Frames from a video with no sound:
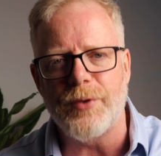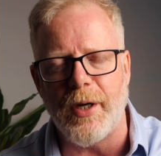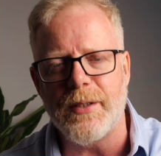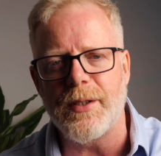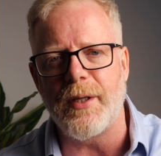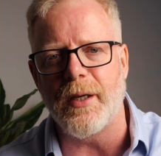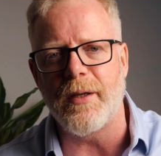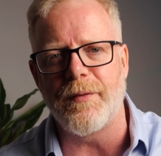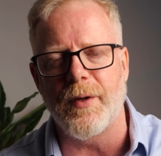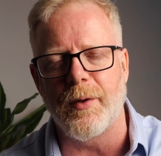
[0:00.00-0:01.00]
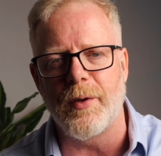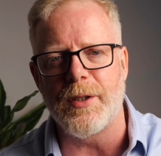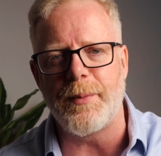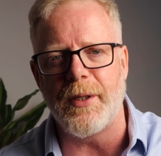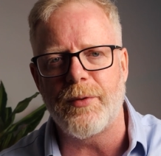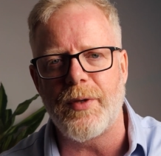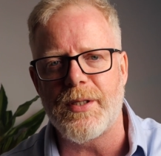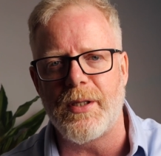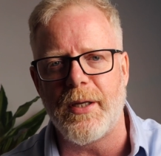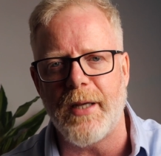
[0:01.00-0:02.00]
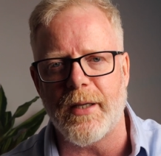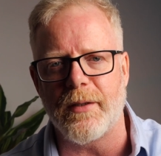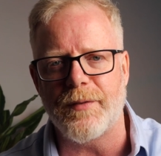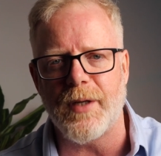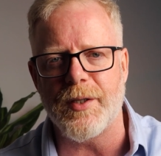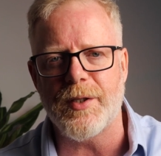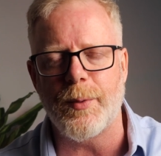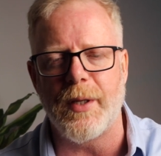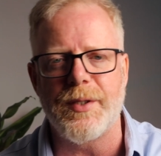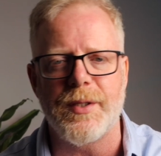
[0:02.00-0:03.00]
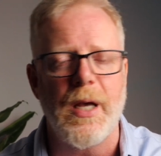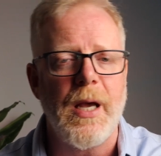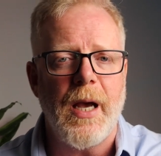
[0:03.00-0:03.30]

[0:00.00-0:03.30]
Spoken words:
trying to think if there are going to be increasingly negative consequences,